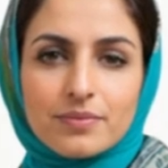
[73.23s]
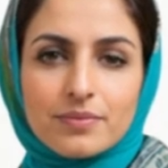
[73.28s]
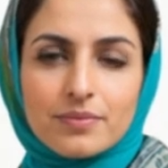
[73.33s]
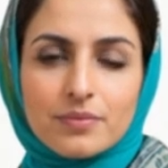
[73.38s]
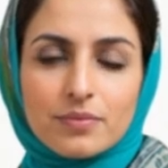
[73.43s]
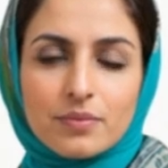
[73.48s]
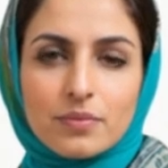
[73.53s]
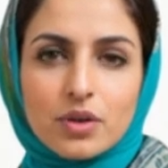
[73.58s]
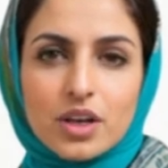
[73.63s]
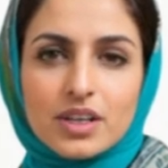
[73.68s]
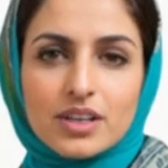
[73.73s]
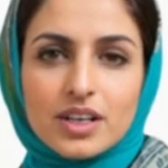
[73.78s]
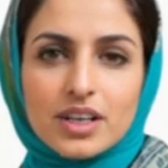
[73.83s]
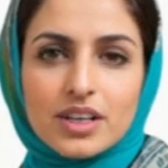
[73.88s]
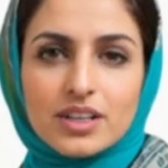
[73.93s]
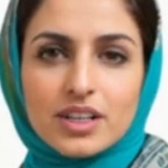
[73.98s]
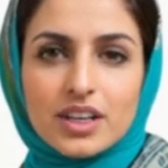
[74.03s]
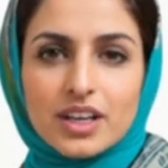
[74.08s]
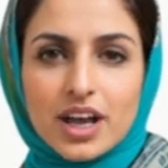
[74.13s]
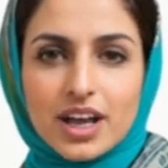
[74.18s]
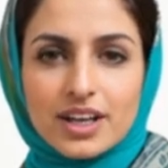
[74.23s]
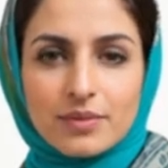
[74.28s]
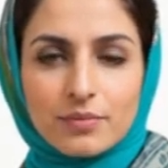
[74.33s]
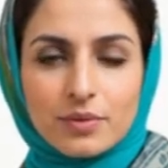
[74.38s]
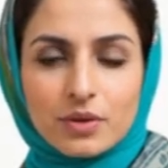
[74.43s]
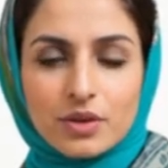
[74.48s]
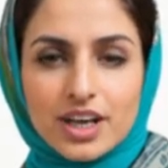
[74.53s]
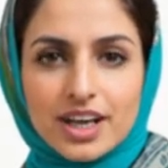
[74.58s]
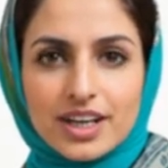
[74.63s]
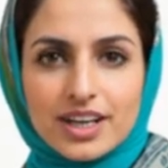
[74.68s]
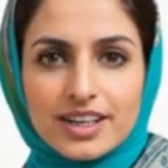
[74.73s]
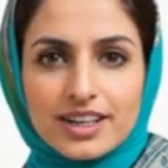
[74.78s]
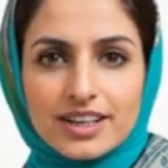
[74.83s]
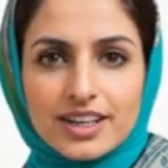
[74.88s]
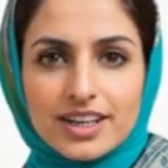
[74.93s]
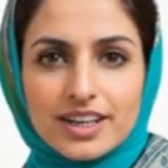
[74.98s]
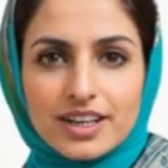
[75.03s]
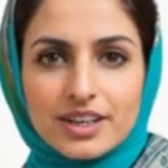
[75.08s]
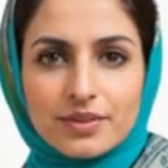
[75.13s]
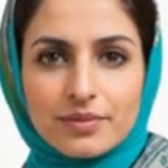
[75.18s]
The partition label E
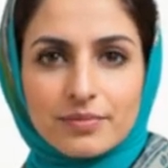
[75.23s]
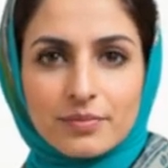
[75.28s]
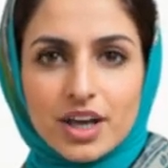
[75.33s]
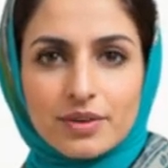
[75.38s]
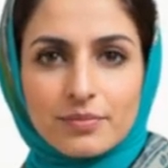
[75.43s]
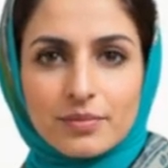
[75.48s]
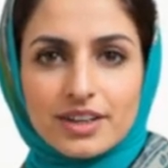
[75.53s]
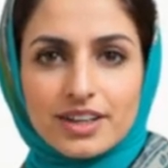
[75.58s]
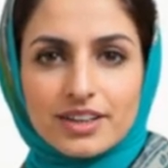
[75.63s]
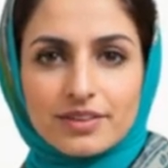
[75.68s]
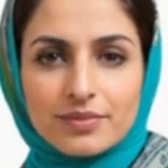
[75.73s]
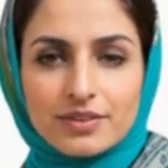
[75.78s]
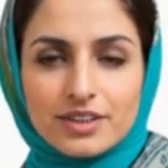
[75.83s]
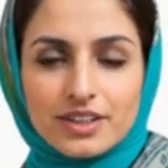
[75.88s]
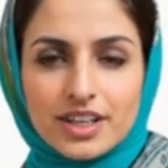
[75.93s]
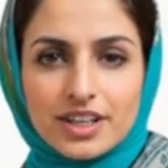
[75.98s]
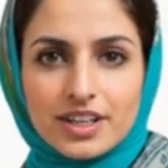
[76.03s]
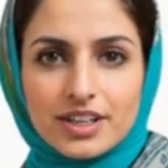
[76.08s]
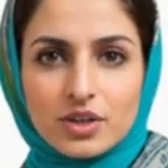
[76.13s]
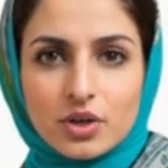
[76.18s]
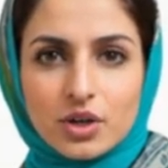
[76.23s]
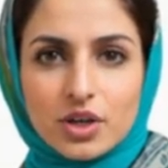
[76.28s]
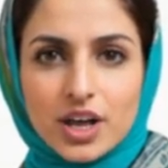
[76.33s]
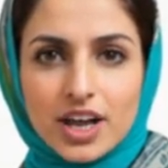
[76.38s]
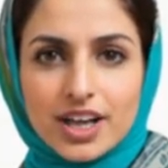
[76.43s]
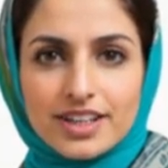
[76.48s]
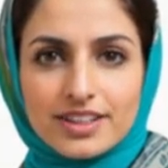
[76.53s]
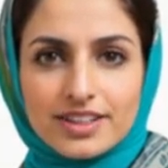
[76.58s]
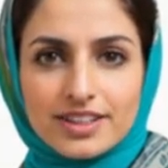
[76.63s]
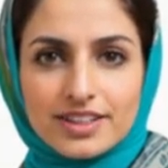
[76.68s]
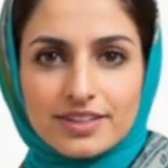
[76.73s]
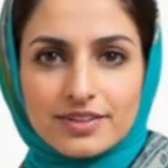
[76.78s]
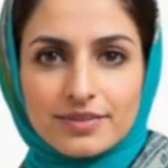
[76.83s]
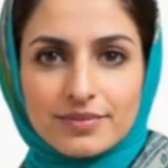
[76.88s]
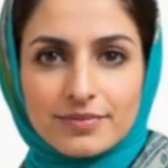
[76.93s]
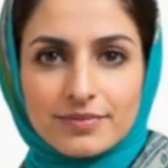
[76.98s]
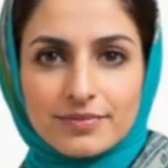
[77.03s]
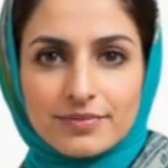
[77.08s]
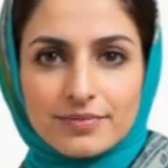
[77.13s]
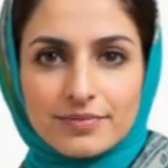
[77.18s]
may be different in your case.
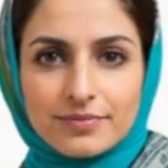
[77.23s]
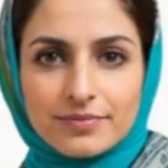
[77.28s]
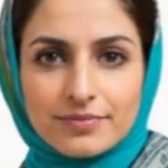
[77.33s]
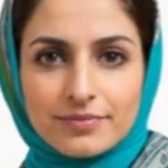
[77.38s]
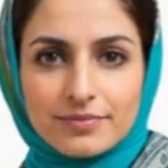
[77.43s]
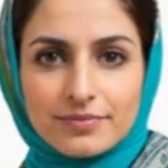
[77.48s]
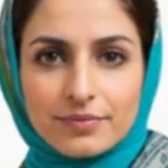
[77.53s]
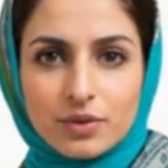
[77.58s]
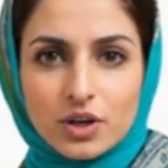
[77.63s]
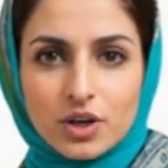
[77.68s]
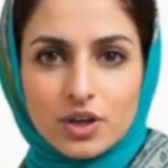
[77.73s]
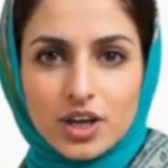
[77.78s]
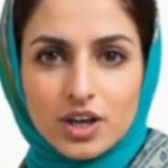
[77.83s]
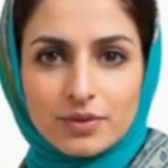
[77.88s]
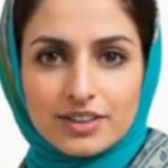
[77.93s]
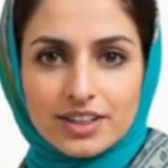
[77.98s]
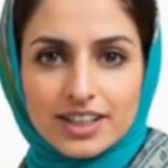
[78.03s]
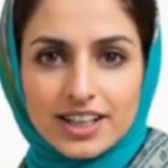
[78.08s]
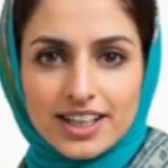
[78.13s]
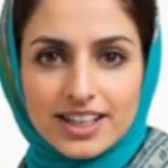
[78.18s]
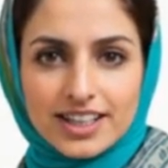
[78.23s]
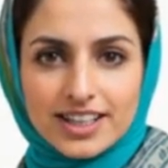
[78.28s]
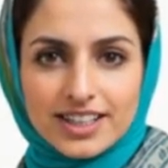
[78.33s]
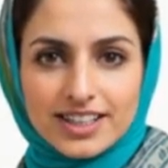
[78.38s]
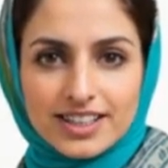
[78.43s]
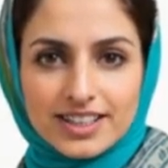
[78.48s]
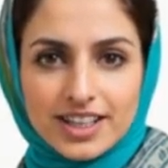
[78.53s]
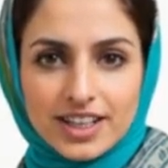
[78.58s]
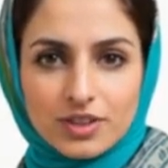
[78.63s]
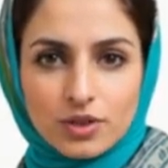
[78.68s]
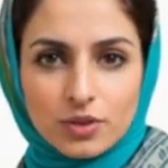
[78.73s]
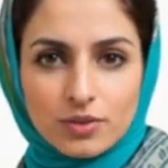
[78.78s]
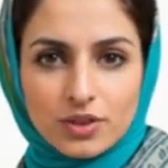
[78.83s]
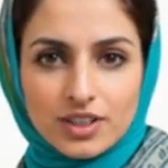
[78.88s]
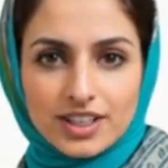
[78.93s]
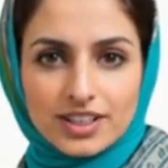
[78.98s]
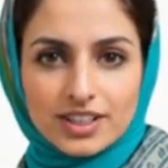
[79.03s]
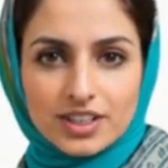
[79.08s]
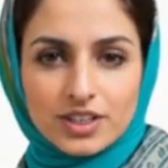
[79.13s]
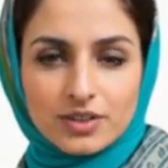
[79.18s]
Moreover, there will be
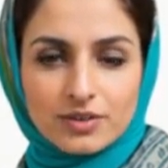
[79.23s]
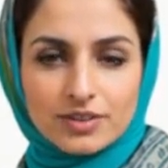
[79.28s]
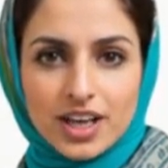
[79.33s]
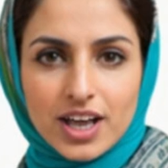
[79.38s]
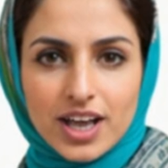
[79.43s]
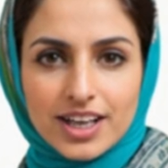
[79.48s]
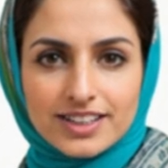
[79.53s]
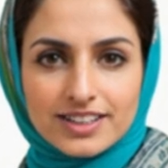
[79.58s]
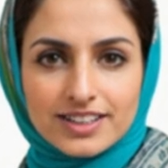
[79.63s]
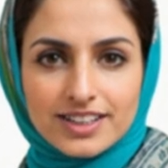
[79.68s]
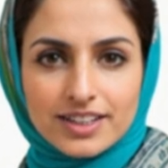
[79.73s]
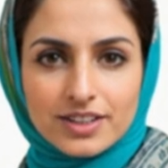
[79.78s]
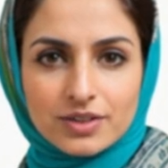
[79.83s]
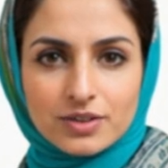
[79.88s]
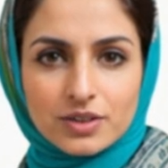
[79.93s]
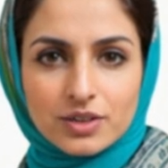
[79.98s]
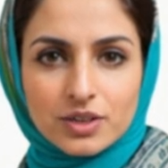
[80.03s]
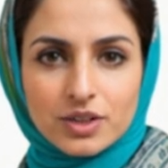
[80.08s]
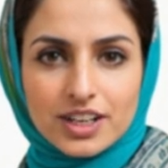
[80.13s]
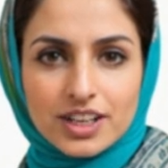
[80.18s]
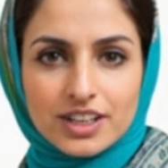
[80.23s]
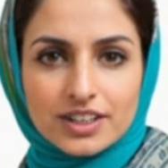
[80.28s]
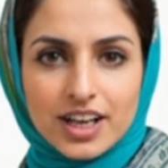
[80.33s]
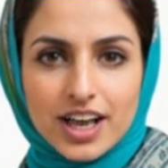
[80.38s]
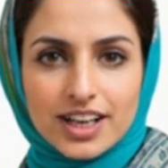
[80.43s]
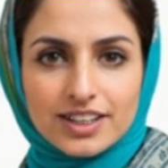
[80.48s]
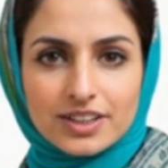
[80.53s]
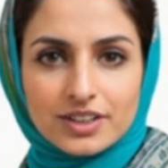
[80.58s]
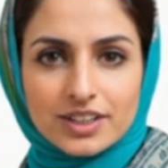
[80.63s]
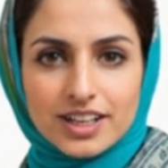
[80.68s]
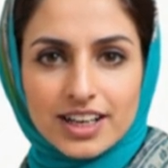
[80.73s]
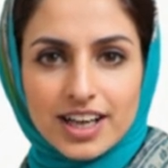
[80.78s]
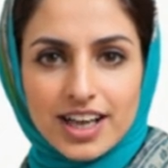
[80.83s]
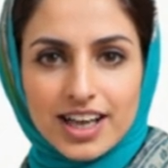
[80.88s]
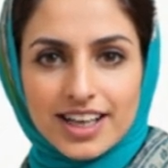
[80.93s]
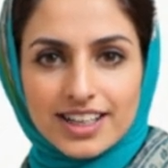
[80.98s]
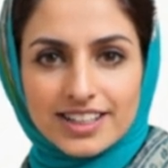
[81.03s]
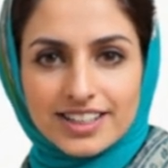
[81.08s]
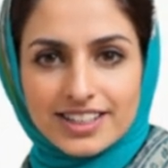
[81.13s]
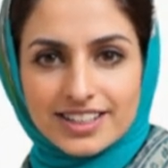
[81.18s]
two files in the root directory
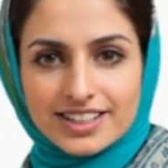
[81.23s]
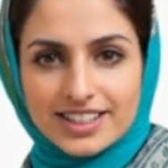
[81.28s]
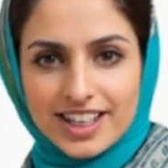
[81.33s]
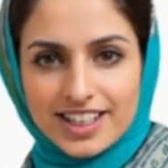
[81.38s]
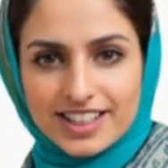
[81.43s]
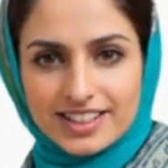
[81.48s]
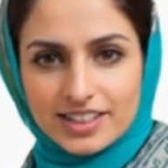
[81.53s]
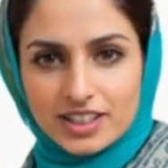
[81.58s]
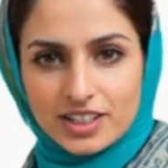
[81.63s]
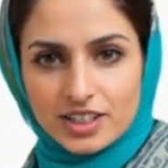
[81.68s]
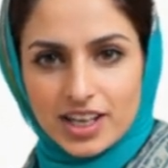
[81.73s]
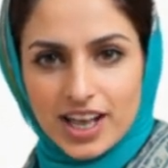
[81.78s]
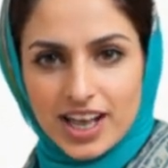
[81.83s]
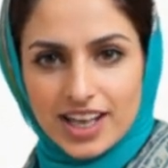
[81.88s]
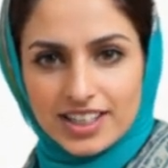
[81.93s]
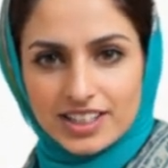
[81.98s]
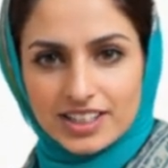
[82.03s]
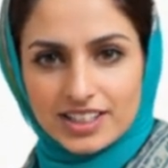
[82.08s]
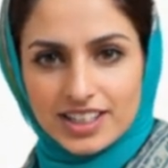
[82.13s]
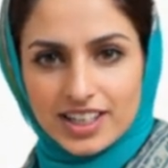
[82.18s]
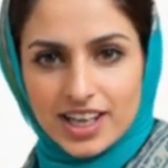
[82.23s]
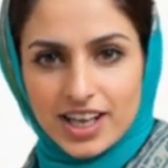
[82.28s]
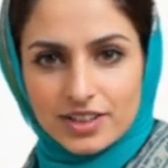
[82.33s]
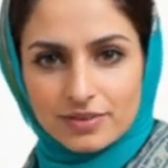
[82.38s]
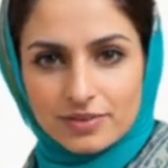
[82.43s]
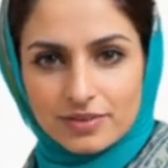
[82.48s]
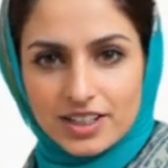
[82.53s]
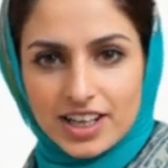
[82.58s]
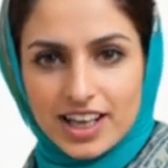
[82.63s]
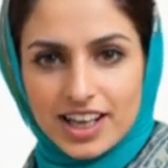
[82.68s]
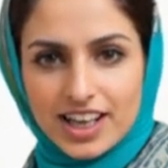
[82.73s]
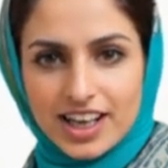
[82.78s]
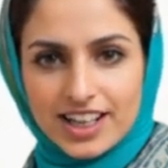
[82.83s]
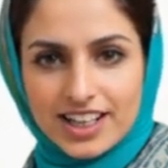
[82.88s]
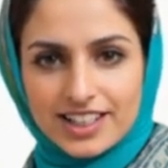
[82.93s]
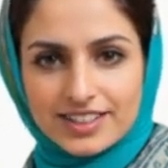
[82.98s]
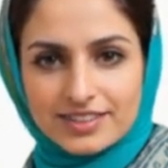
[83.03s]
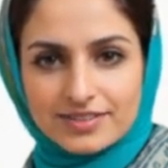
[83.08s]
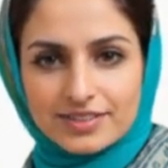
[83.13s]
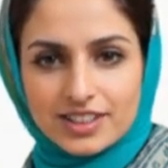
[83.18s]
as index.htm and
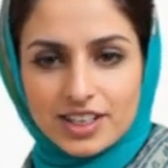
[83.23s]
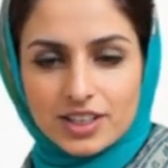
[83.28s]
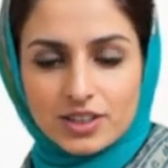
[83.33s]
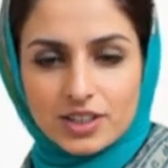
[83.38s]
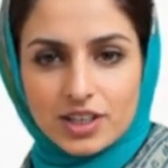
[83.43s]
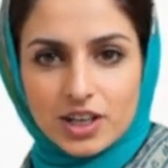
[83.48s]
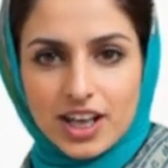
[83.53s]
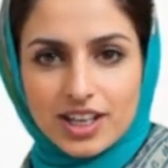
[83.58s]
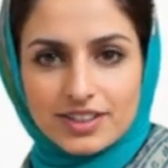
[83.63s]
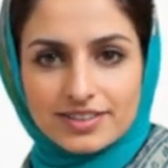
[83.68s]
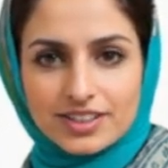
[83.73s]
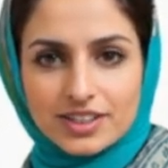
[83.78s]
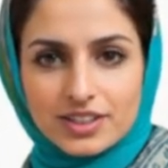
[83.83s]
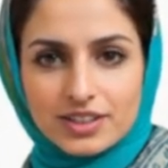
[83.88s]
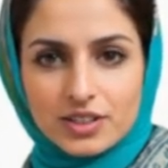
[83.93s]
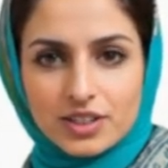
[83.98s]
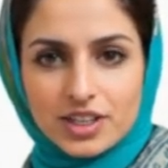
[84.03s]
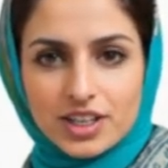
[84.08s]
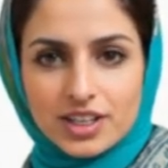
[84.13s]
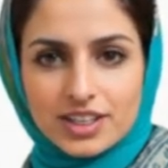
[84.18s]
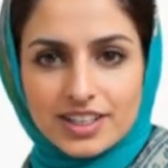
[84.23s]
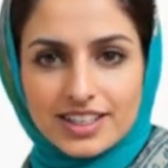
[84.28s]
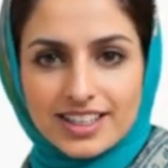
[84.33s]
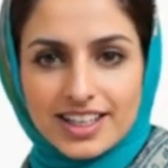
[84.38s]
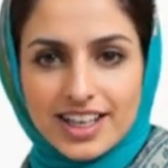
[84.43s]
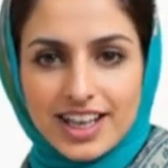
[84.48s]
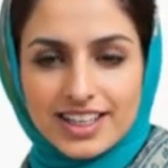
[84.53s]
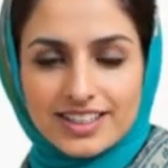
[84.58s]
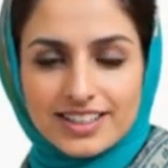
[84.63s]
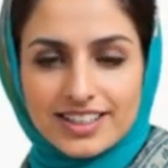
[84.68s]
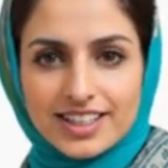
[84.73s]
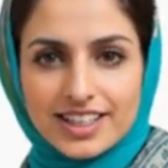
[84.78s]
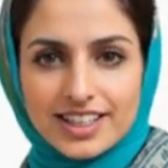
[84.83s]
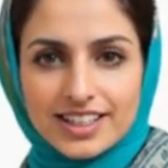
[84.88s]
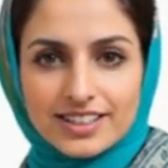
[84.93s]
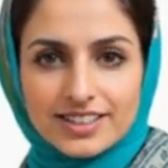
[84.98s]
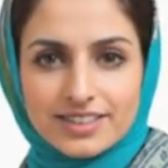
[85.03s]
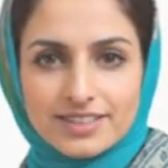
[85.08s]
info.uf2.txt.